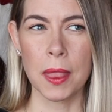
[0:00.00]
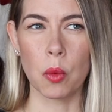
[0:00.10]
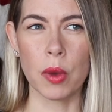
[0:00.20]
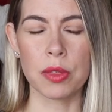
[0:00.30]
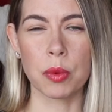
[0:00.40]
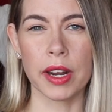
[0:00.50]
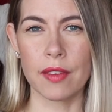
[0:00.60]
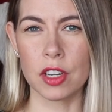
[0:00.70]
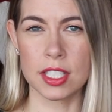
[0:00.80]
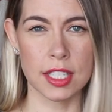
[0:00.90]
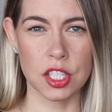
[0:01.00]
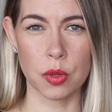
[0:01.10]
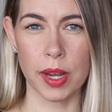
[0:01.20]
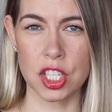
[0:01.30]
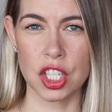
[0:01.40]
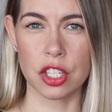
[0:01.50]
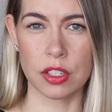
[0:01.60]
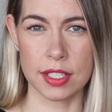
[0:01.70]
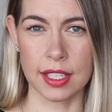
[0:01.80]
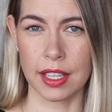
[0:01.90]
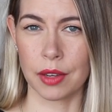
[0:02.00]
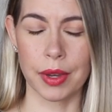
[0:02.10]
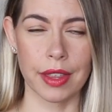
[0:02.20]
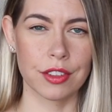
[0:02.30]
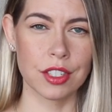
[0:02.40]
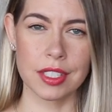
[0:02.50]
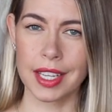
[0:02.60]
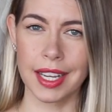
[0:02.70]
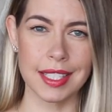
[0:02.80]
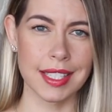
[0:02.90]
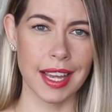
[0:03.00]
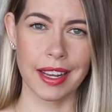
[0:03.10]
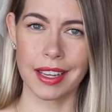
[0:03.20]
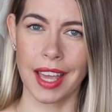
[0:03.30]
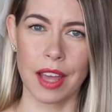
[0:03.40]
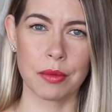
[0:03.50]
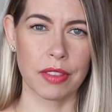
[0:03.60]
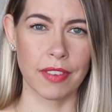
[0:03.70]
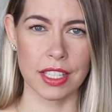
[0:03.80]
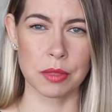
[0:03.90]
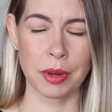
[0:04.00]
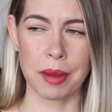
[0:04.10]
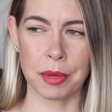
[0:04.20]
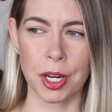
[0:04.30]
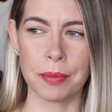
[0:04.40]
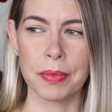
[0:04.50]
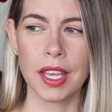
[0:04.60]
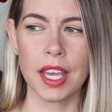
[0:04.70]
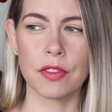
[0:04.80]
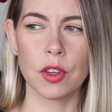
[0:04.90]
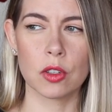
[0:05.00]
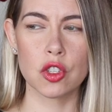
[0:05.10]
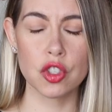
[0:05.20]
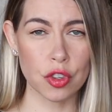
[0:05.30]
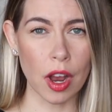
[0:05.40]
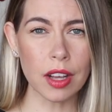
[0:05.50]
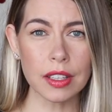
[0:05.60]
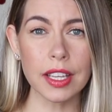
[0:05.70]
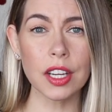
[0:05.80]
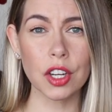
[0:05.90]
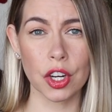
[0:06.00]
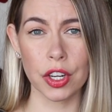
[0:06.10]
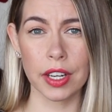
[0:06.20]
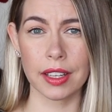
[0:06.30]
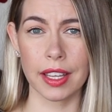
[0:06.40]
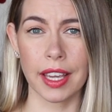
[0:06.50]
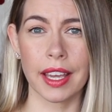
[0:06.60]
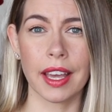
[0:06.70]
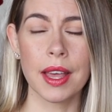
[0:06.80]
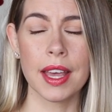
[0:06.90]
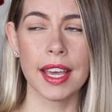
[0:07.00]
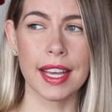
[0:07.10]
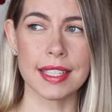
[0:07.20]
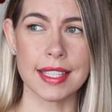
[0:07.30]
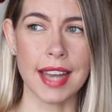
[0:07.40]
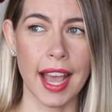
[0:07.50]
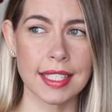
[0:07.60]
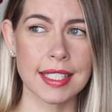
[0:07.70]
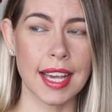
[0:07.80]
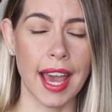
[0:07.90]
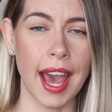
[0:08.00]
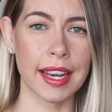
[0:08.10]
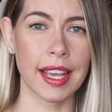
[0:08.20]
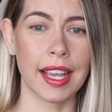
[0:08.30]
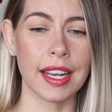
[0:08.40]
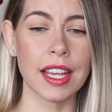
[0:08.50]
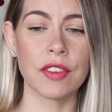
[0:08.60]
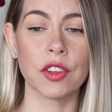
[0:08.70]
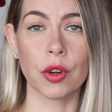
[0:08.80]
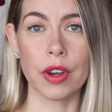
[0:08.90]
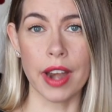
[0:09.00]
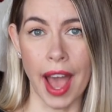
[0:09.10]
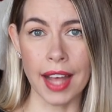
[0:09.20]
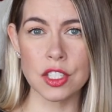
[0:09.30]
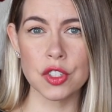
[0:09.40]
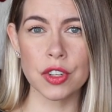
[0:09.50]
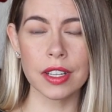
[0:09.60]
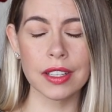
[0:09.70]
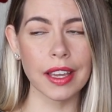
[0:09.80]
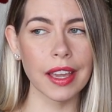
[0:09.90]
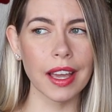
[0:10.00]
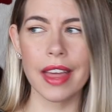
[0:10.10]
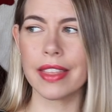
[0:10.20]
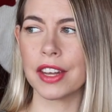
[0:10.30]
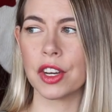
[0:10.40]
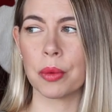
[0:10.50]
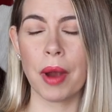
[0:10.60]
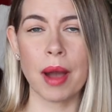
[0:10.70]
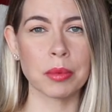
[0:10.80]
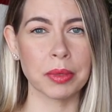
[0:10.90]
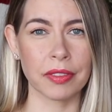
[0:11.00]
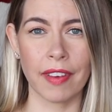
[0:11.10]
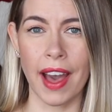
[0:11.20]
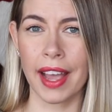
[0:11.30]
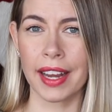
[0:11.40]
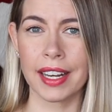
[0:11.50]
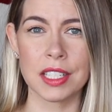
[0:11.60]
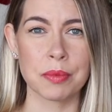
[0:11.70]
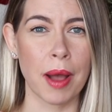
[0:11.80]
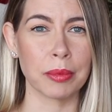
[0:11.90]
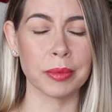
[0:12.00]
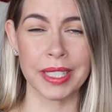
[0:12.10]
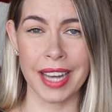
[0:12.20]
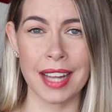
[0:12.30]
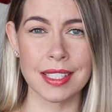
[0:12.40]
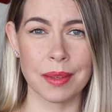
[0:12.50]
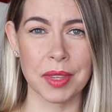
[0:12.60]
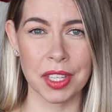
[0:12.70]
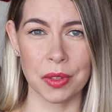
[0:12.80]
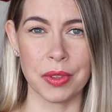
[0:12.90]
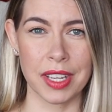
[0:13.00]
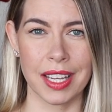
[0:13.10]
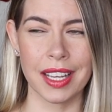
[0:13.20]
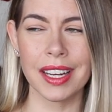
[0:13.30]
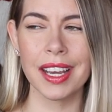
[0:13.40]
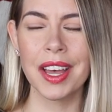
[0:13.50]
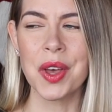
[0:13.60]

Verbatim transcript: with whatever situation you're dealing with. Just like I said, again, with face primer. If you're struggling currently, it's nice to add in. If you're not struggling, then you're probably fine. It's probably not something you need.